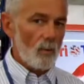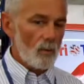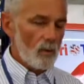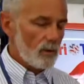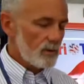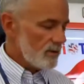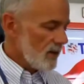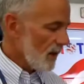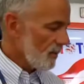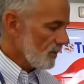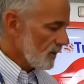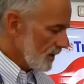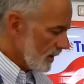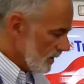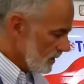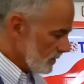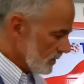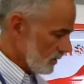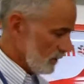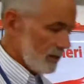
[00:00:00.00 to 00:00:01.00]
we're on top of the
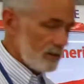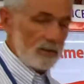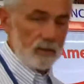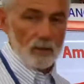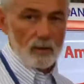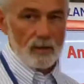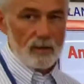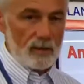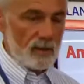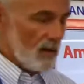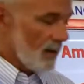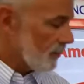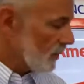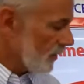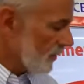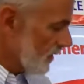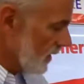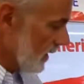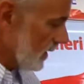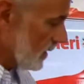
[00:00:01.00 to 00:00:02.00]
engine, let's look at a couple
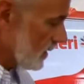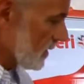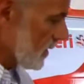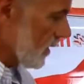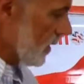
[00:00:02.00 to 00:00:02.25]
of things.